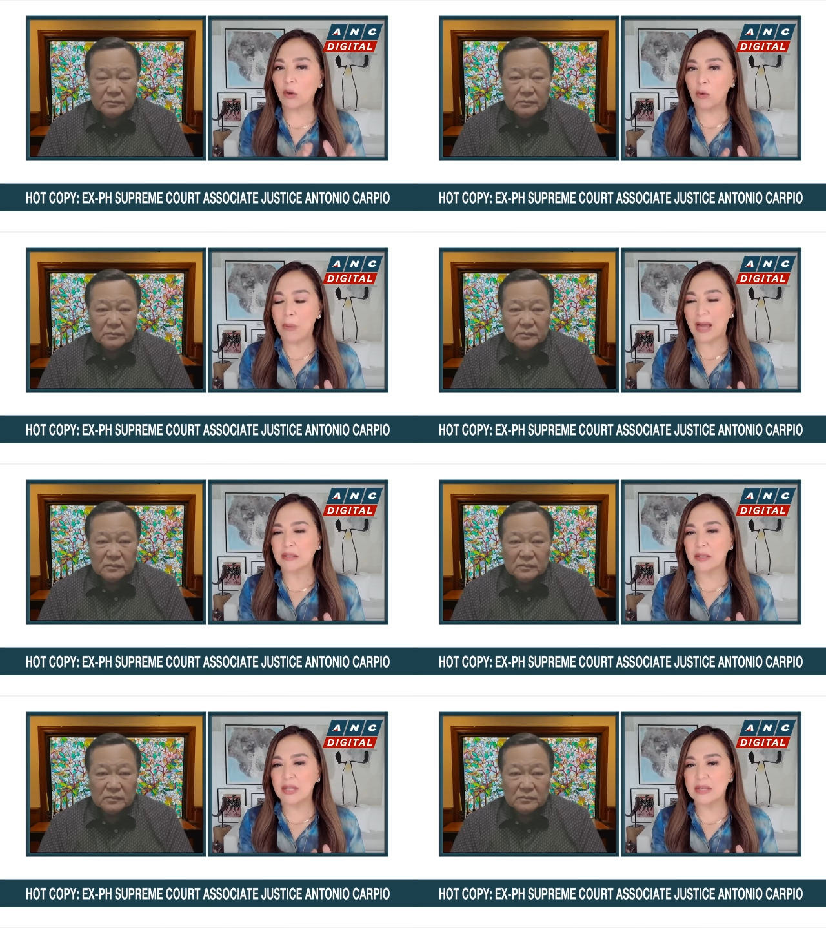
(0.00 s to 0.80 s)
Speaker 1: go
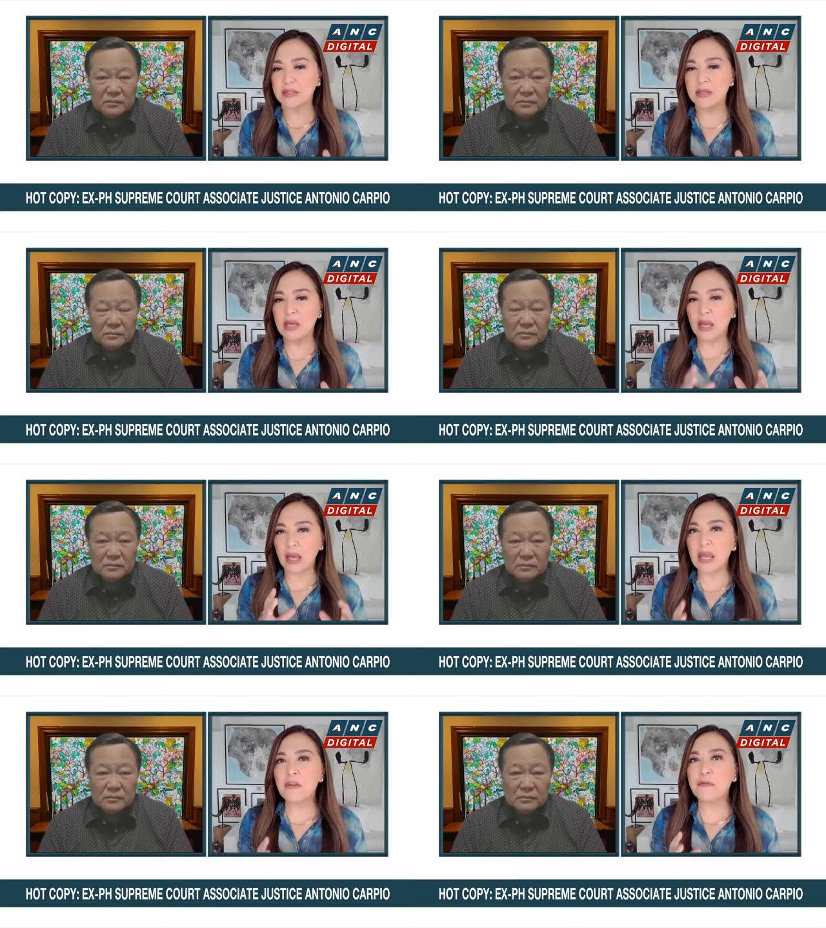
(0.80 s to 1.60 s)
back to this.
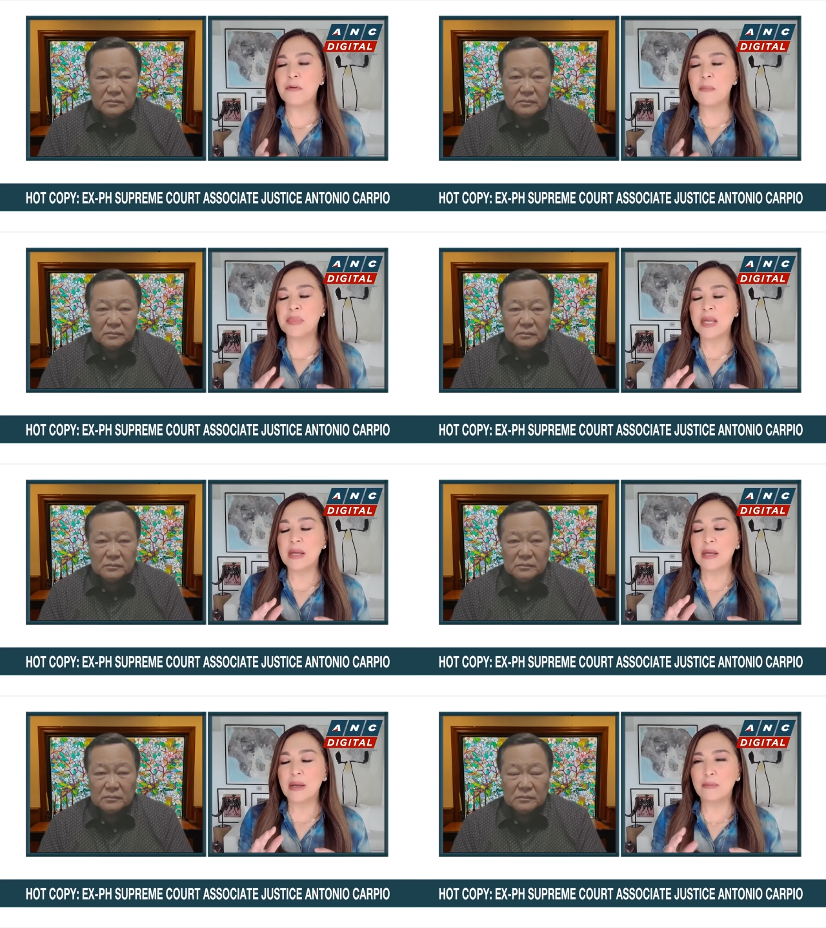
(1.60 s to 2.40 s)
If
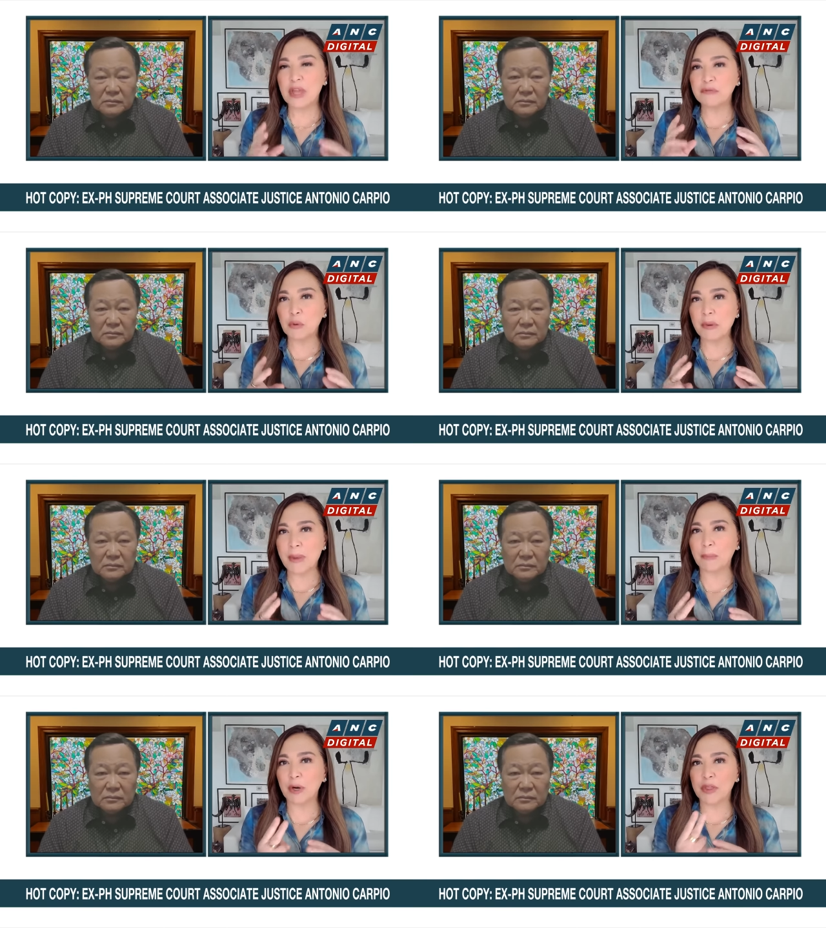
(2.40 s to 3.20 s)
you have to
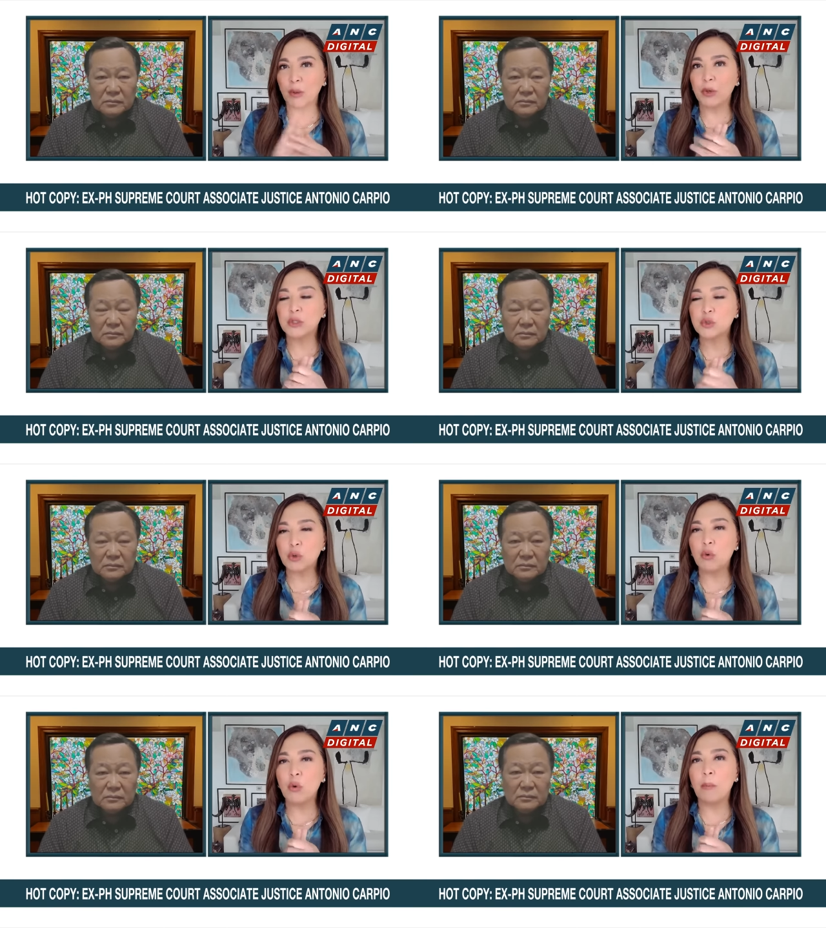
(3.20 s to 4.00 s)
remember there were
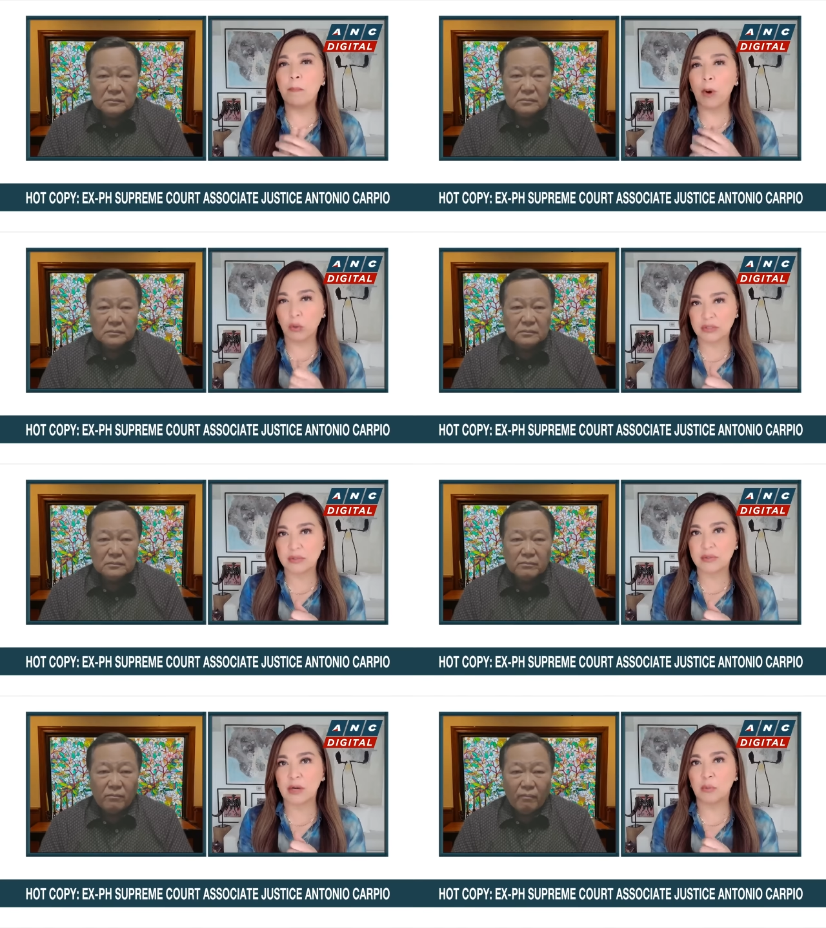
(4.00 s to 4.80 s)
two
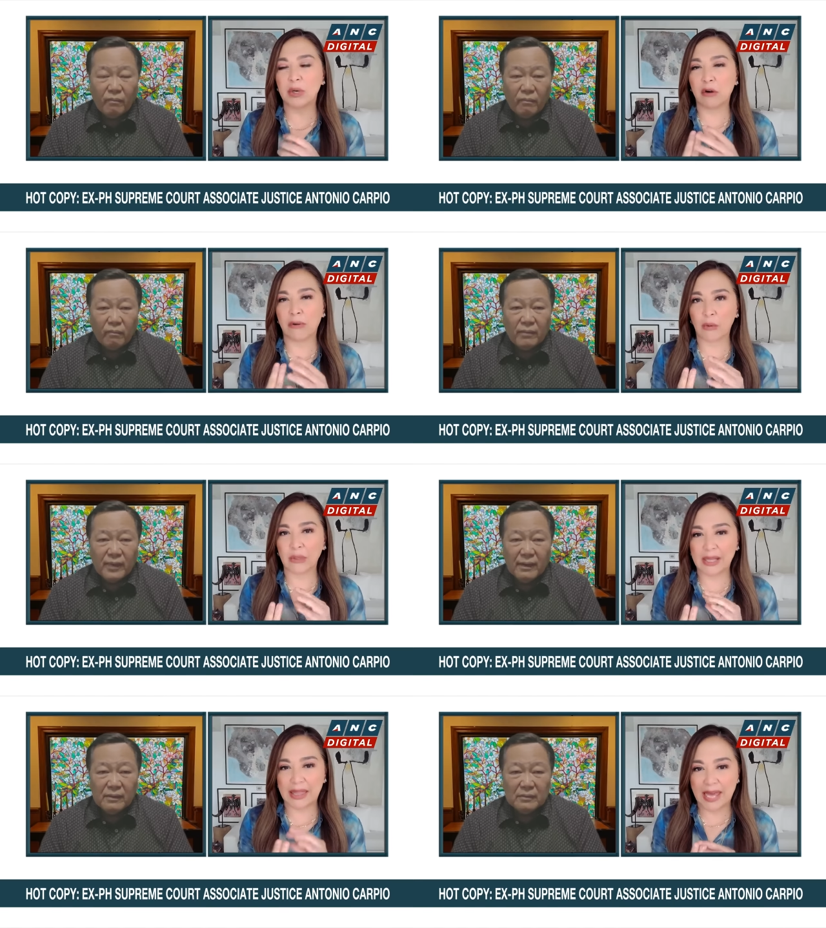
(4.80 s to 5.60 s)
boats that were
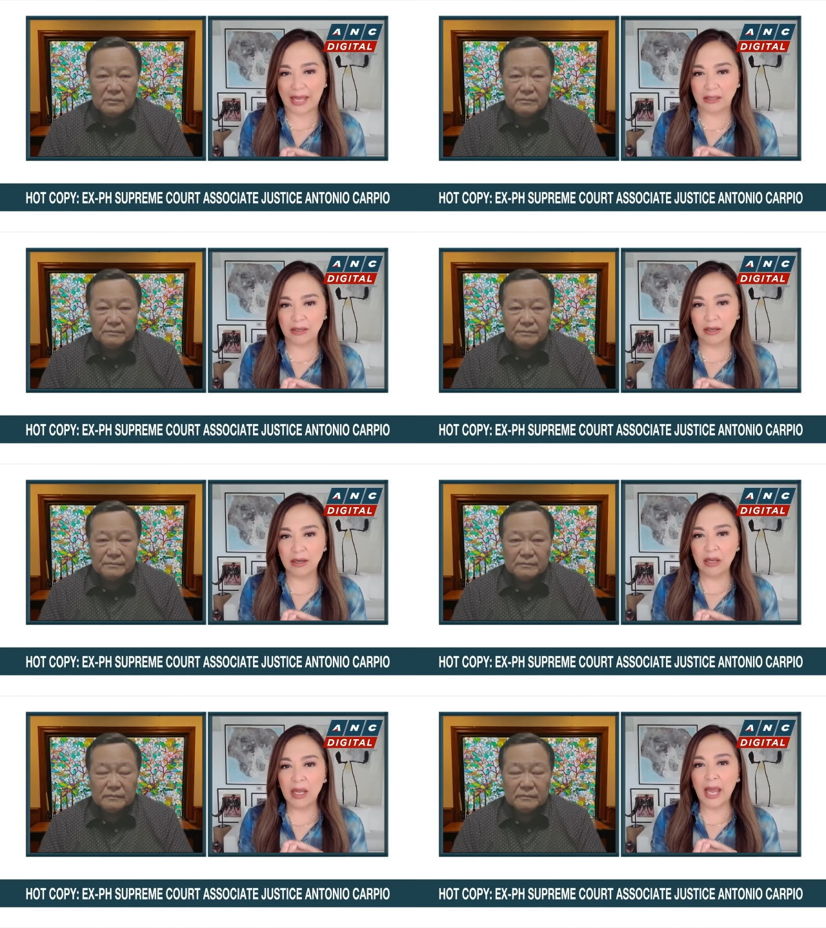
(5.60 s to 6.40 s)
grounded then.
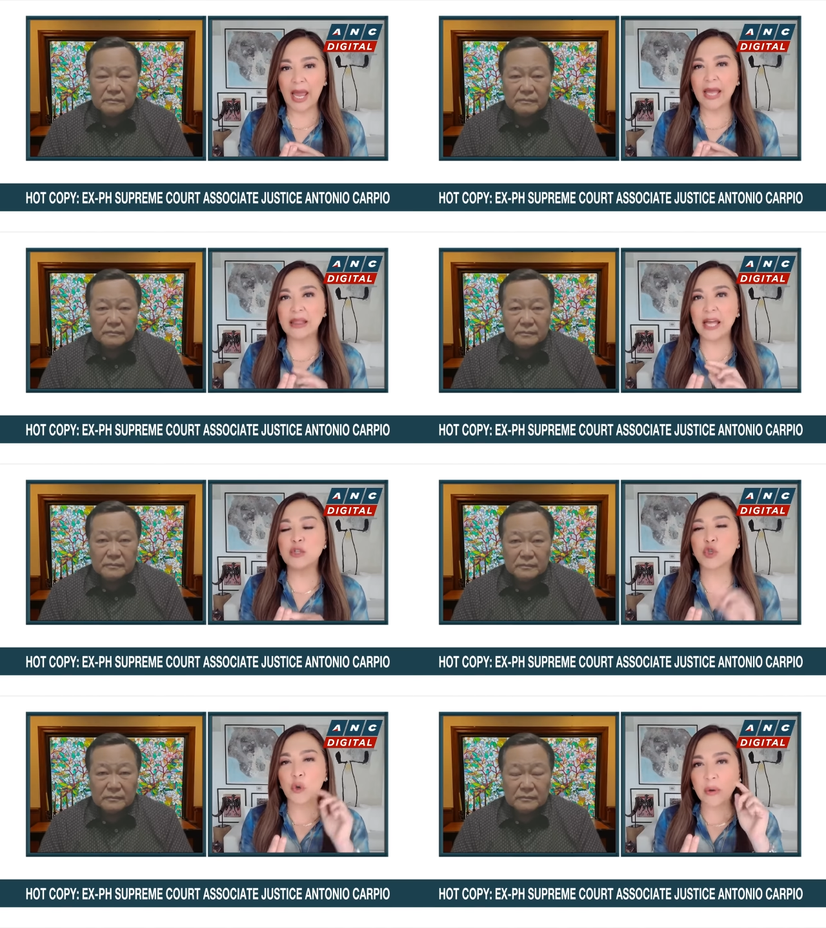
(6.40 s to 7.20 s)
And then
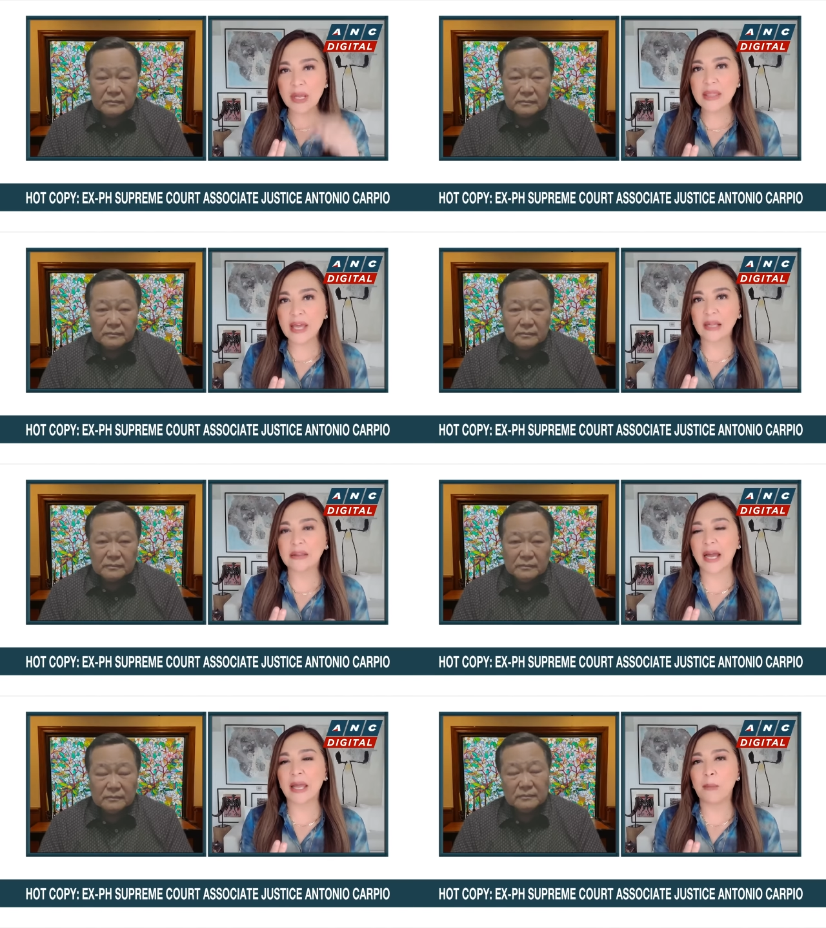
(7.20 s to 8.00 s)
during the
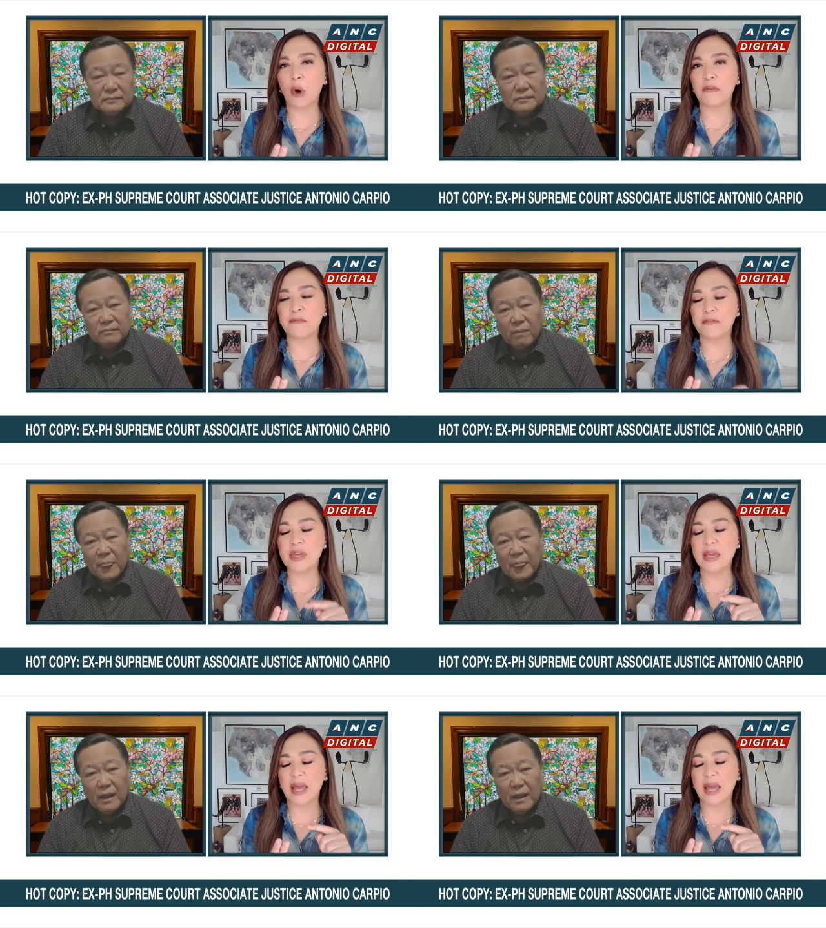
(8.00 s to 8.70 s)
time of the